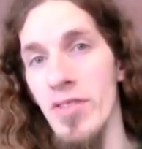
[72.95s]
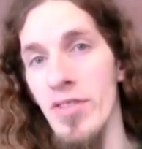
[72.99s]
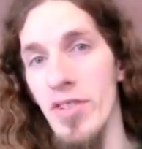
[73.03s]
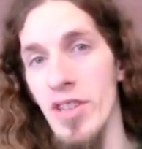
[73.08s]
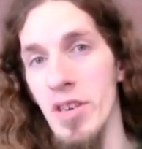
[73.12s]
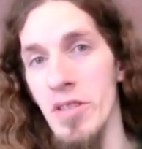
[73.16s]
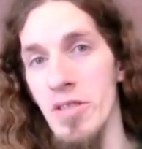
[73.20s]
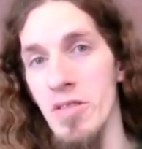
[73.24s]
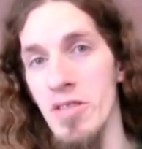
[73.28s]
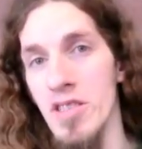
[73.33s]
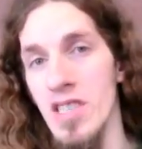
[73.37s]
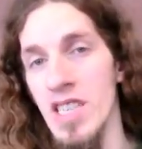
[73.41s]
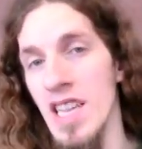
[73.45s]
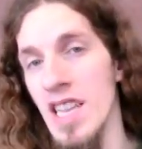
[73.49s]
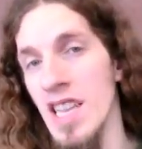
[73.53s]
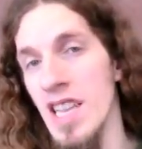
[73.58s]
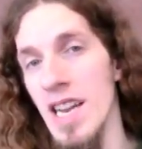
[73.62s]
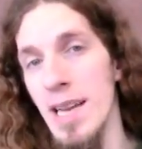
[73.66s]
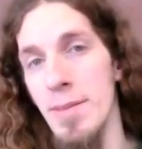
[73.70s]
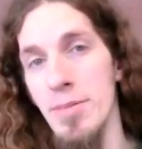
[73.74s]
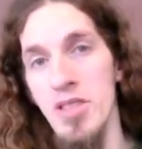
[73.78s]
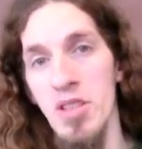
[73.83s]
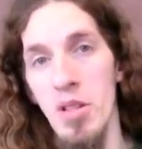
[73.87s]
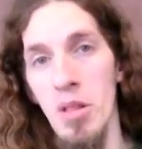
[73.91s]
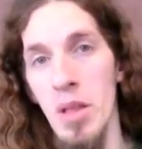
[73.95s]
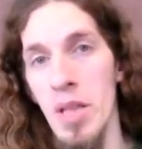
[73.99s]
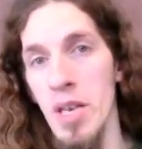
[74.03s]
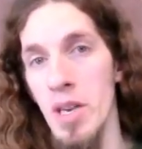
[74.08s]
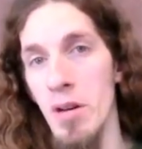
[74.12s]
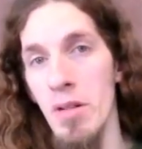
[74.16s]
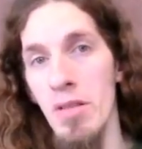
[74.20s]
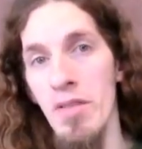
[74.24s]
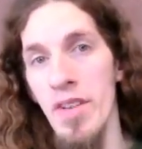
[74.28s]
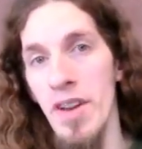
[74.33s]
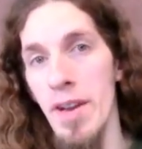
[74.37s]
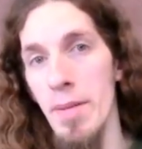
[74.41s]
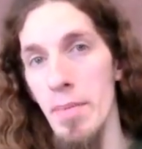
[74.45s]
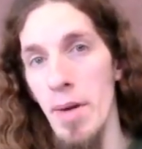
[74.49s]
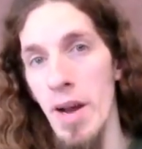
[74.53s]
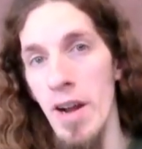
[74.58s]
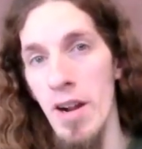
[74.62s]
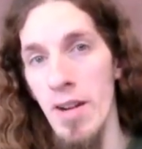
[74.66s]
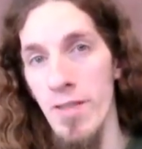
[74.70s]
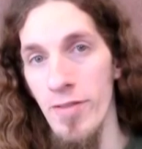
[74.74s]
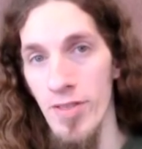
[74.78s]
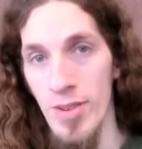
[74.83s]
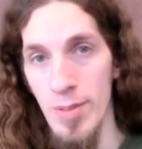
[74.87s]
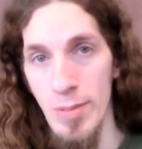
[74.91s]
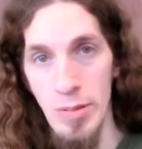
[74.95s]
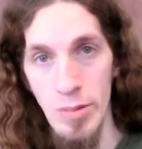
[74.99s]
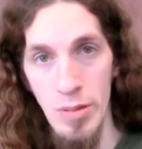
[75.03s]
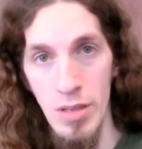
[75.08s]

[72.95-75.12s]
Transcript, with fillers: for those who say that absolutely no vampire films